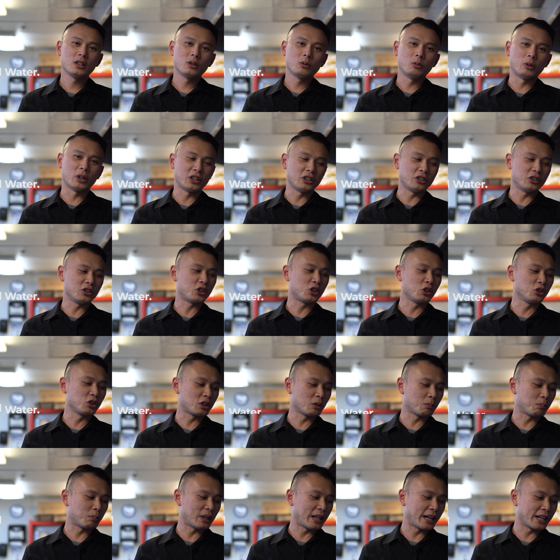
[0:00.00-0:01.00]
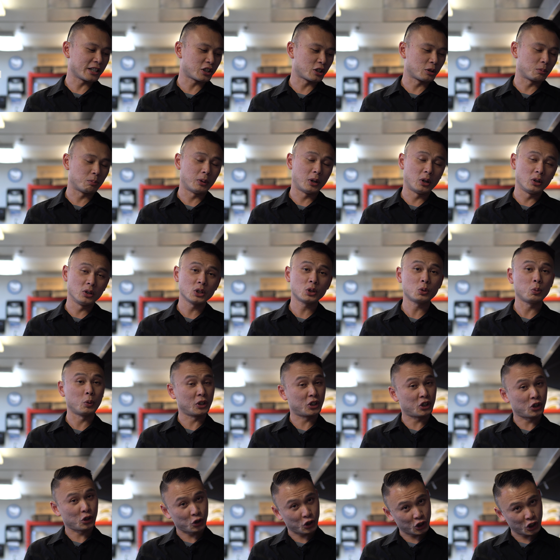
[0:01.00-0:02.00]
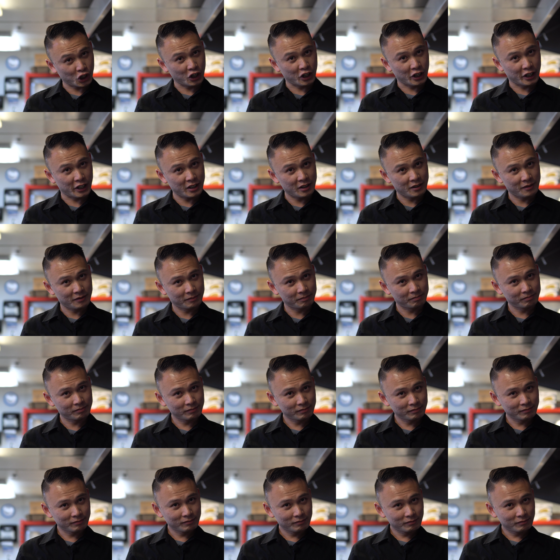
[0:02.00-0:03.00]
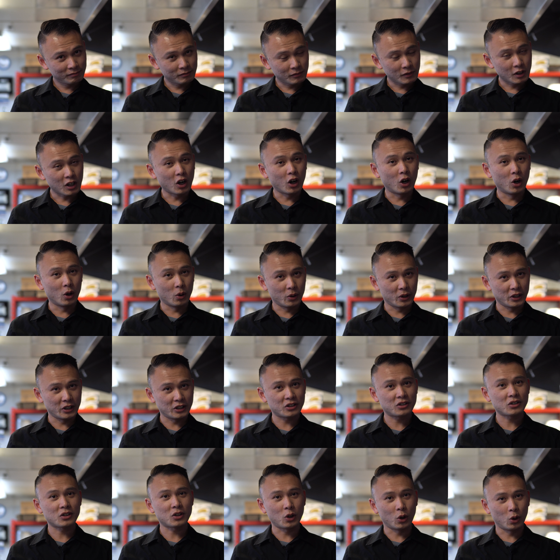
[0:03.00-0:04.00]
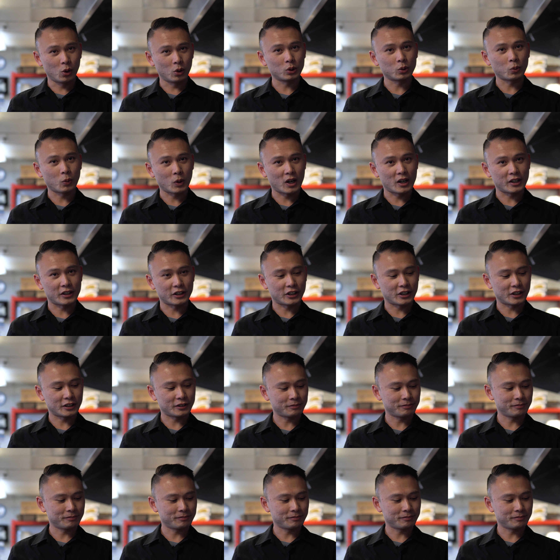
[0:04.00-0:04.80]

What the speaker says: Whether you choose to blanch your bones, which you should, always cold water.